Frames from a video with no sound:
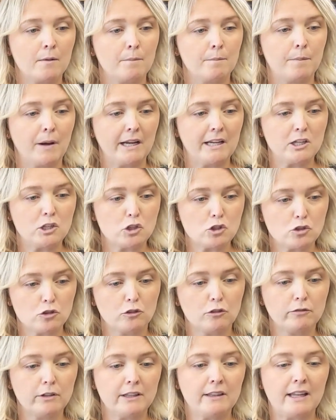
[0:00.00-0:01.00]
By
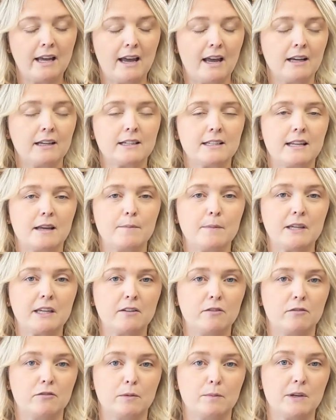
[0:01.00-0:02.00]
ensuring that academic
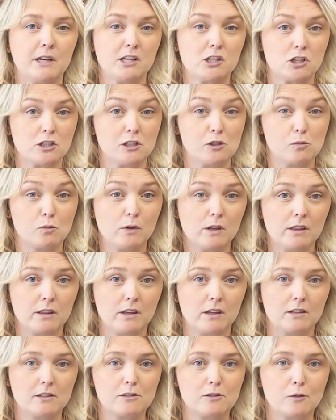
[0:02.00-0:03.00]
information is with
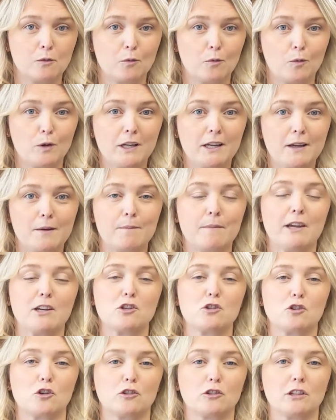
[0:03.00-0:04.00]
us, we can make
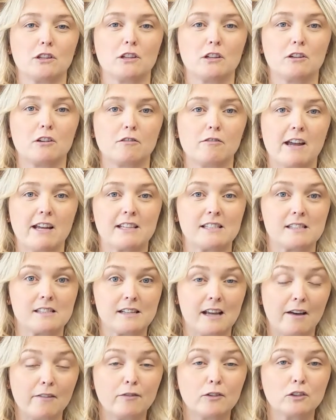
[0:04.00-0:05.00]
sure that the correct
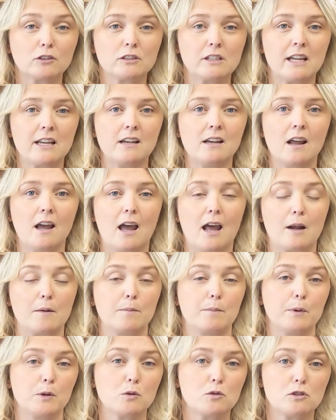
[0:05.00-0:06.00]
scaffolding
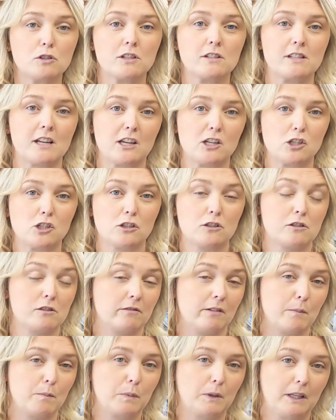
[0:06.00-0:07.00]
and booster sessions are
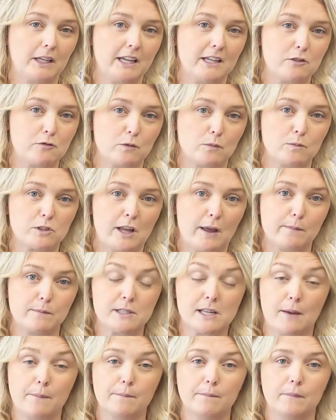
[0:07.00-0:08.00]
in place from
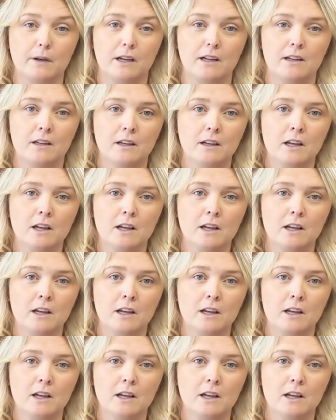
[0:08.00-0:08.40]
September.